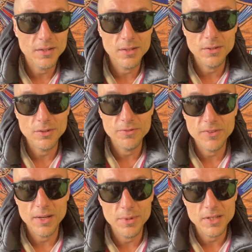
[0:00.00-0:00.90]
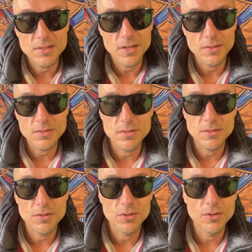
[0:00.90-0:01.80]
it, or if that makes sense.
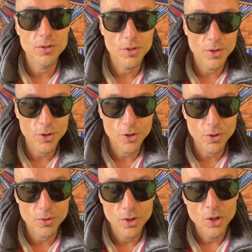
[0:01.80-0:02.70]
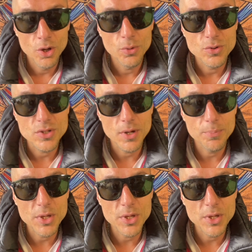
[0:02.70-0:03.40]
Some